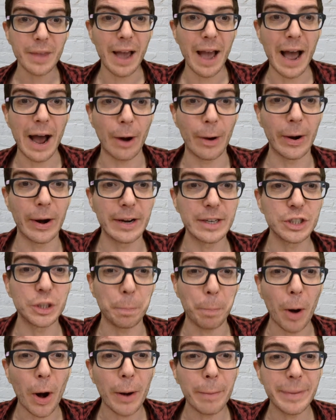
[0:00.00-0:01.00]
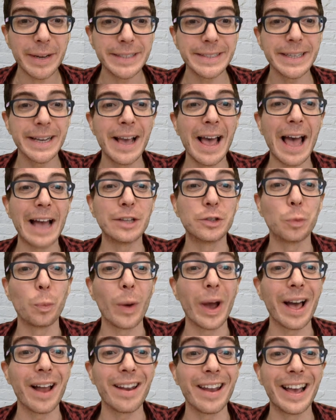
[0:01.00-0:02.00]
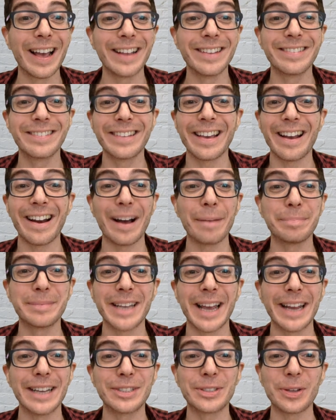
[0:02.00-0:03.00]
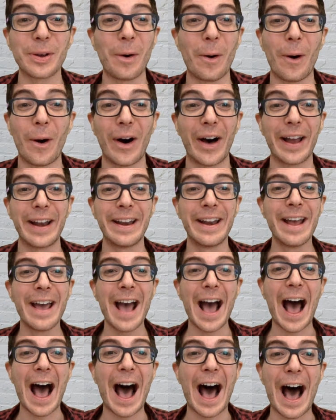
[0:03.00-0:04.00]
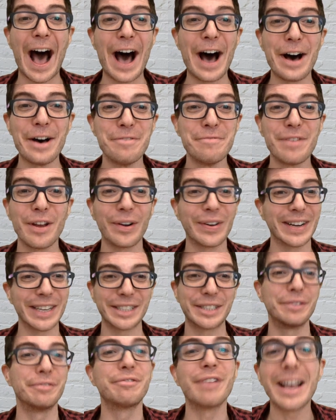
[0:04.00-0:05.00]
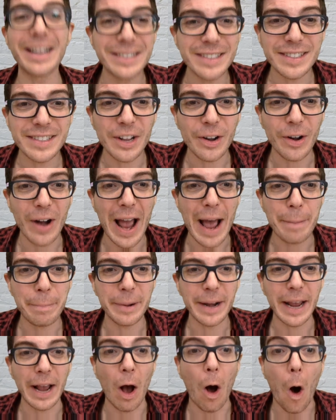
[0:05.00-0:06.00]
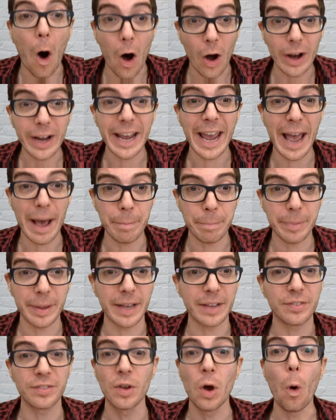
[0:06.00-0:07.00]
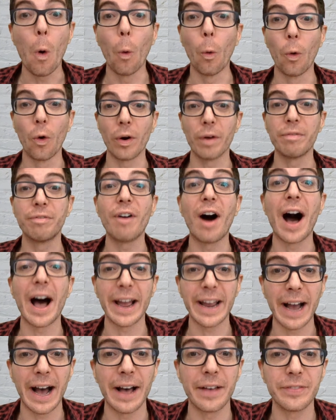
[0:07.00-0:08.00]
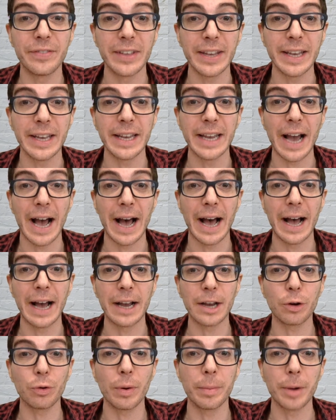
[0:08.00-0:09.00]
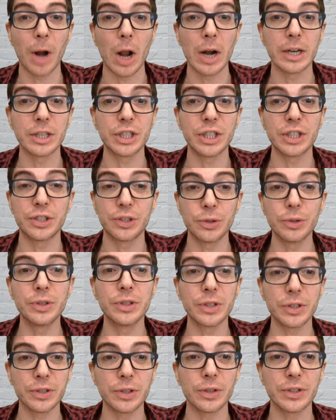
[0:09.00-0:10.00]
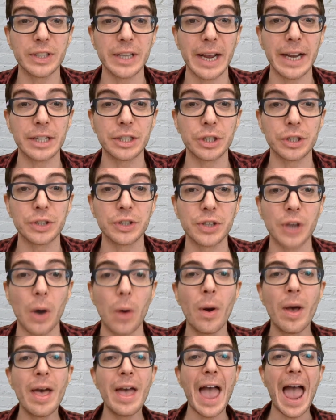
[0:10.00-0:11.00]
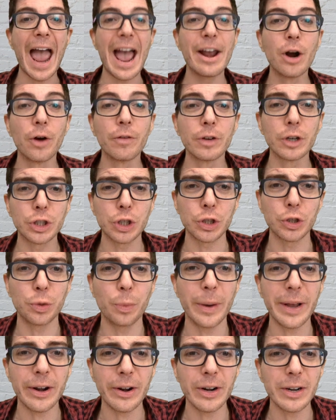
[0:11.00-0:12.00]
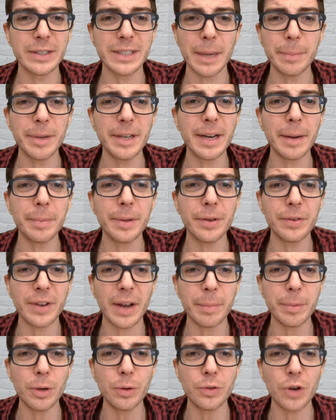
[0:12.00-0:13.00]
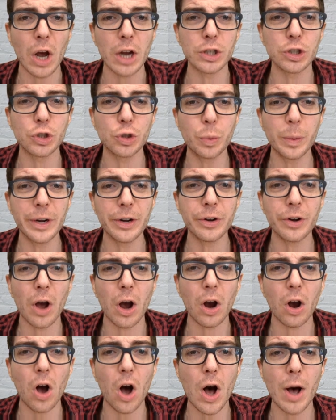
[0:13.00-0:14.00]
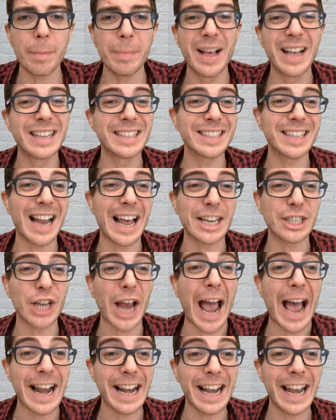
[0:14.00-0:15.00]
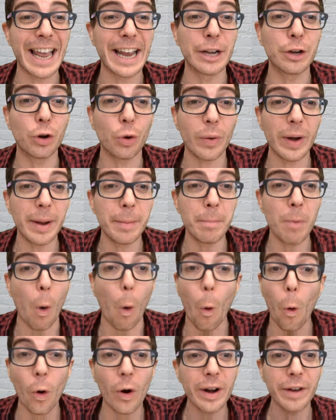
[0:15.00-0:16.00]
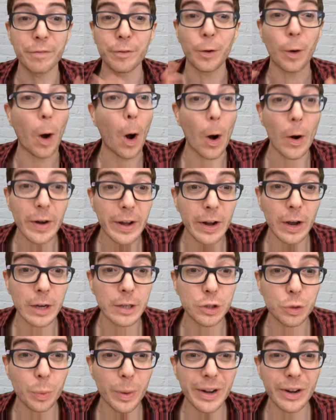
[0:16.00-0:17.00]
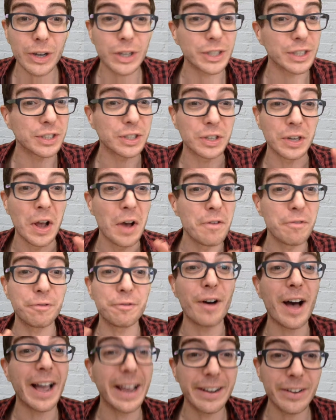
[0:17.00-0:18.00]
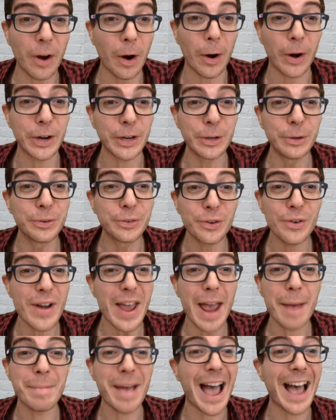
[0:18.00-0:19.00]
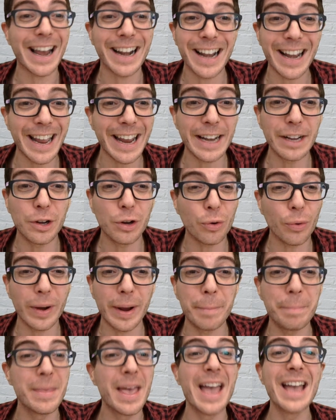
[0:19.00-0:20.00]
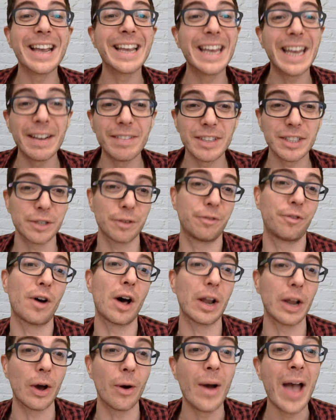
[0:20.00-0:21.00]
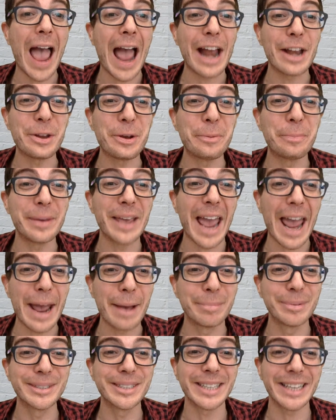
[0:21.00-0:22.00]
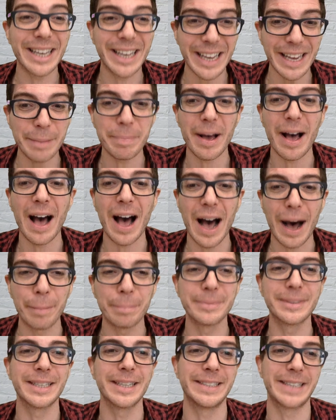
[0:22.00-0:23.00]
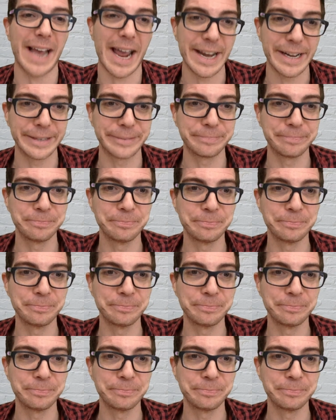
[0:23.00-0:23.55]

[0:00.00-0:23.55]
our department, as well as get updates on uh, various events that are happening on campus or via the uh, Criminology Student Association. So head over to Twitter, www.twitter.com slash Adelaide Crim, or if you're already on Twitter, just find our username, Adelaide Crim, give us a follow, and you'll be able to keep up to date.